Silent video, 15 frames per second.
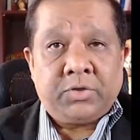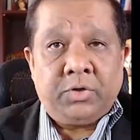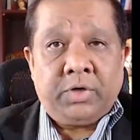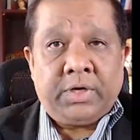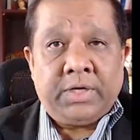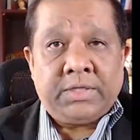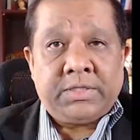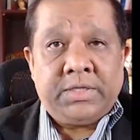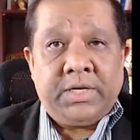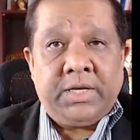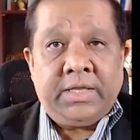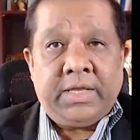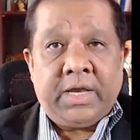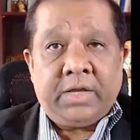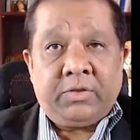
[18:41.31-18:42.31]
So you can
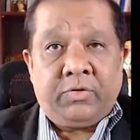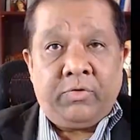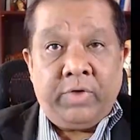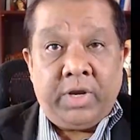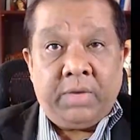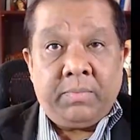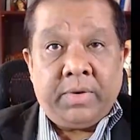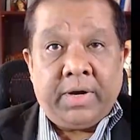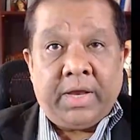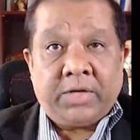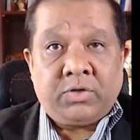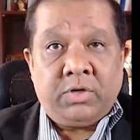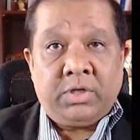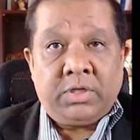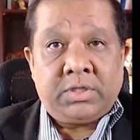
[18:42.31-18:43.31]
see there are three, but
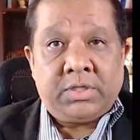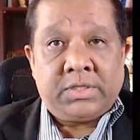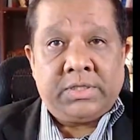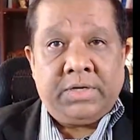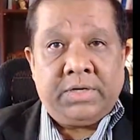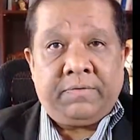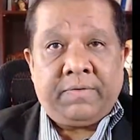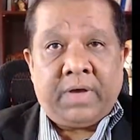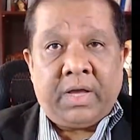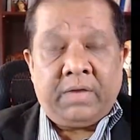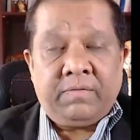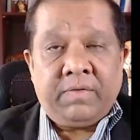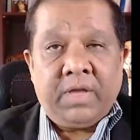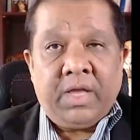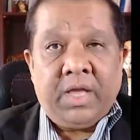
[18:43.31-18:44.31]
actually this is
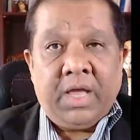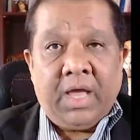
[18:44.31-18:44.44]
C5